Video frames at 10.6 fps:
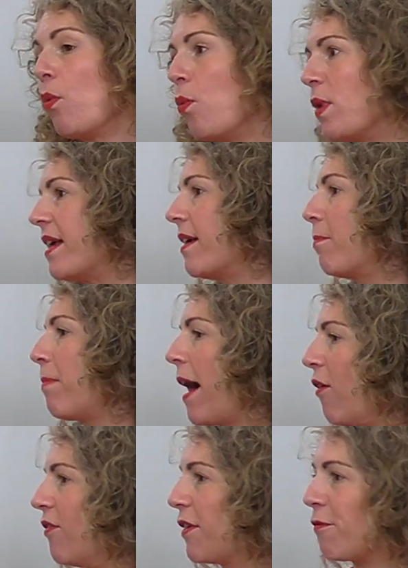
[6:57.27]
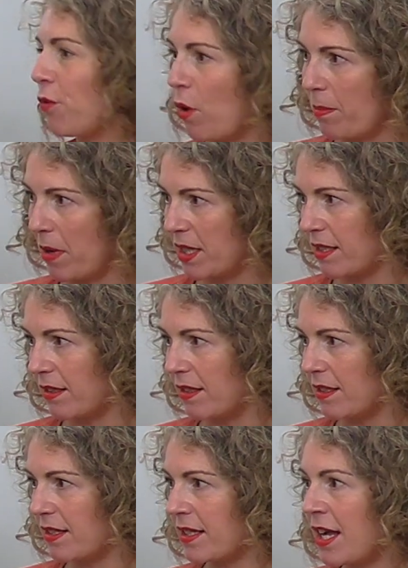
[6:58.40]
weak pelvic floor
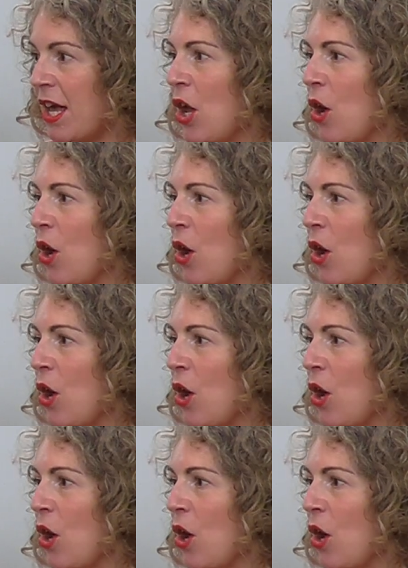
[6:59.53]
muscles,